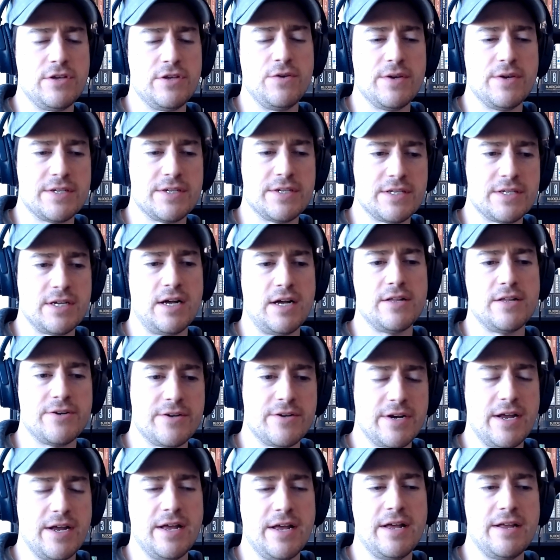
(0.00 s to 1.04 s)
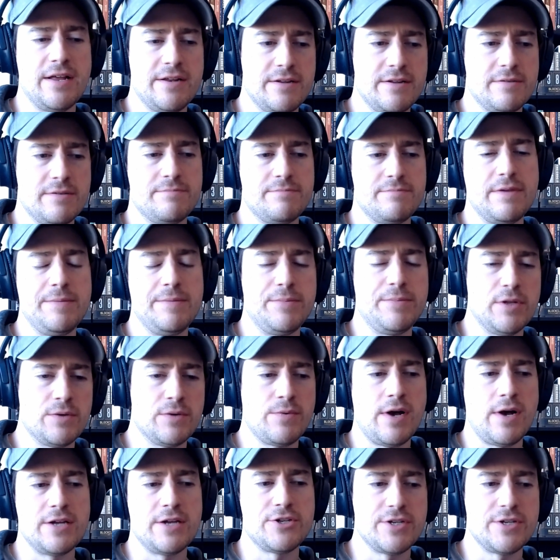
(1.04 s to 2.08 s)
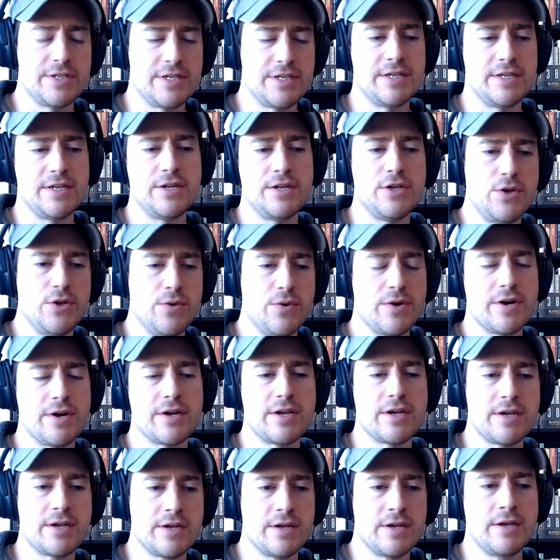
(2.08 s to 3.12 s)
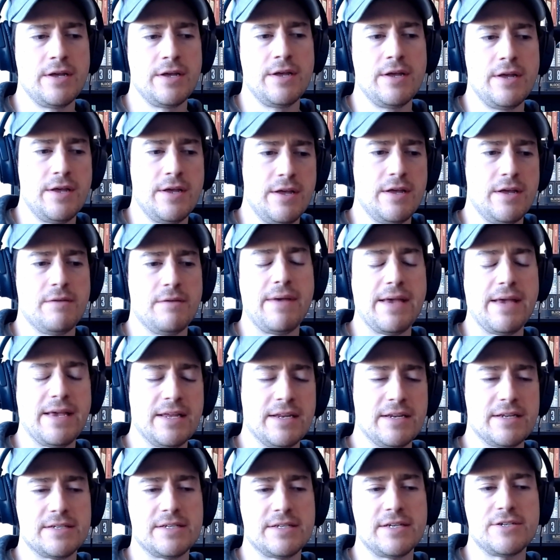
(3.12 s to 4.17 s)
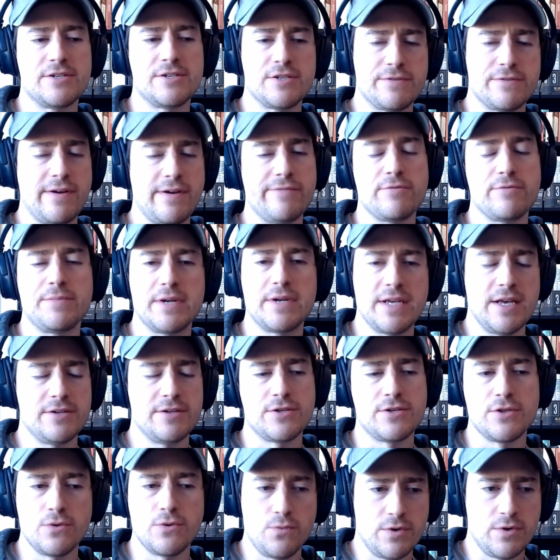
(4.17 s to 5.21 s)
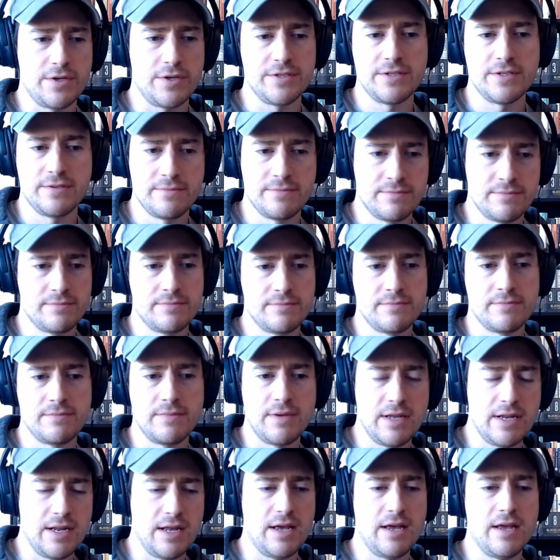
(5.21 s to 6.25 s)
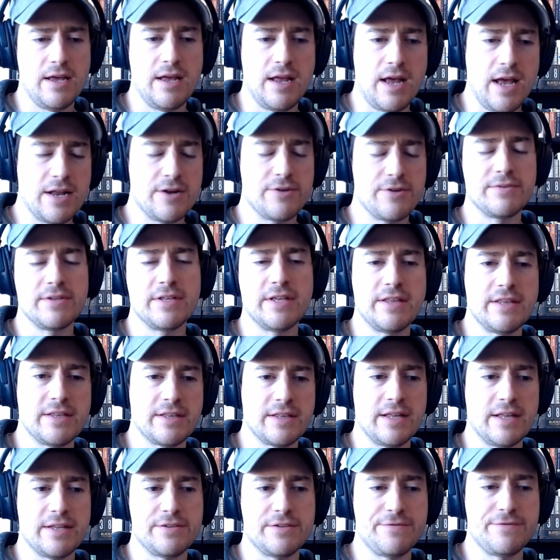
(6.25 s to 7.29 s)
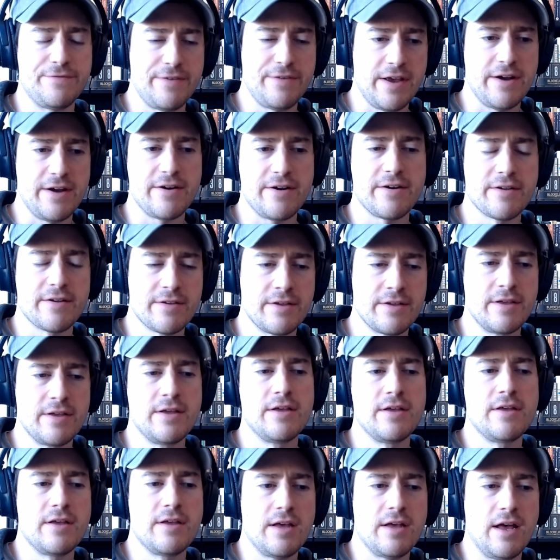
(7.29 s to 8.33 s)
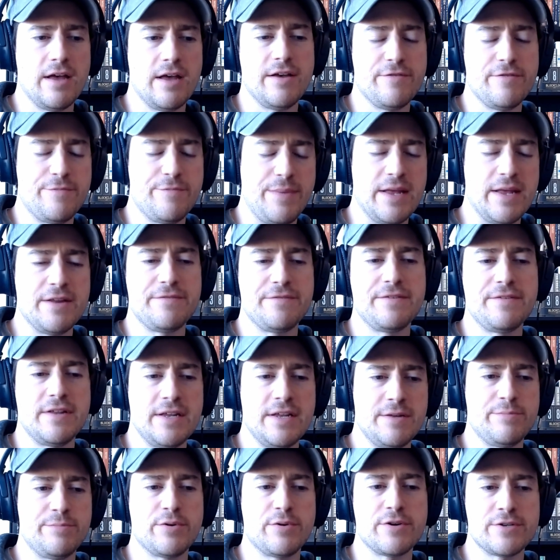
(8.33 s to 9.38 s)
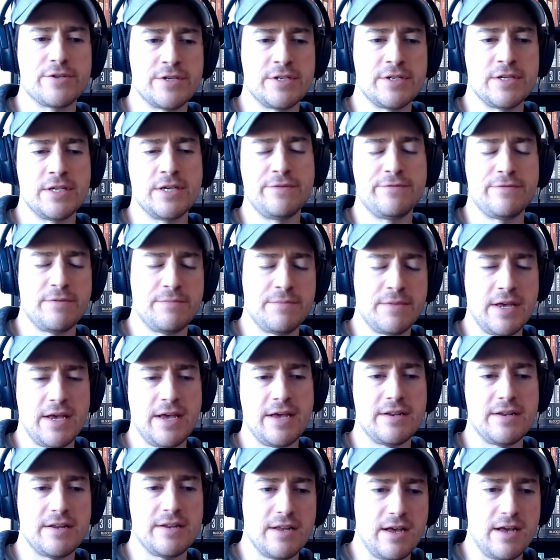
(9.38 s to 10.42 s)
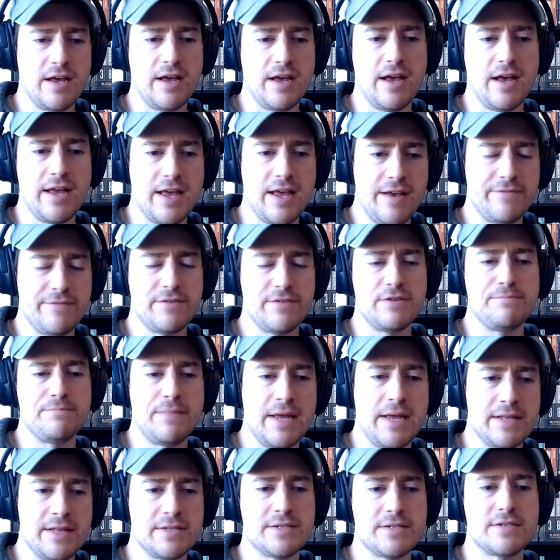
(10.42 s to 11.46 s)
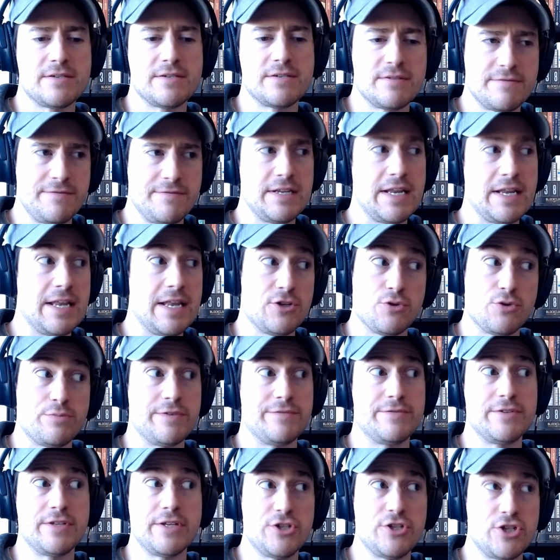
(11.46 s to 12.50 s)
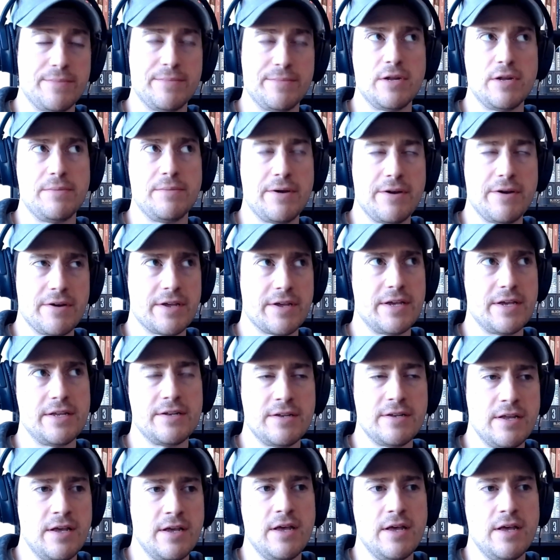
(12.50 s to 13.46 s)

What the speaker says: the US dollar and people in Washington and New York making decisions for everybody else in the world. And I don't really think that's fair. I've benefited personally from that. I have immense financial privilege. I'm an American